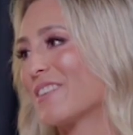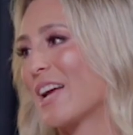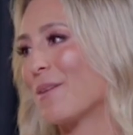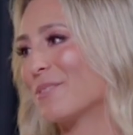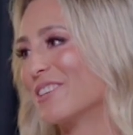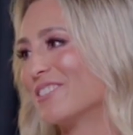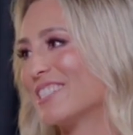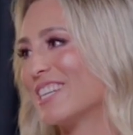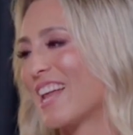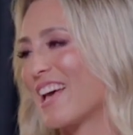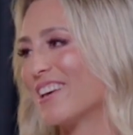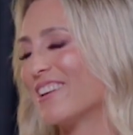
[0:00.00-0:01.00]
for coming on
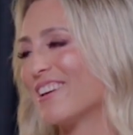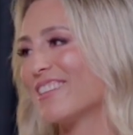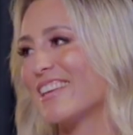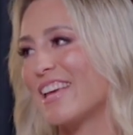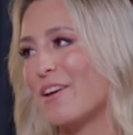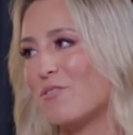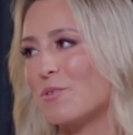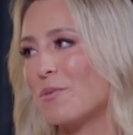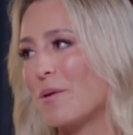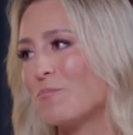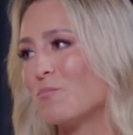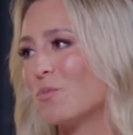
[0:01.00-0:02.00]
today, and I think
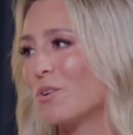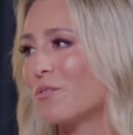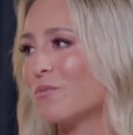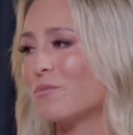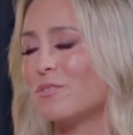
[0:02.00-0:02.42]
everyone would have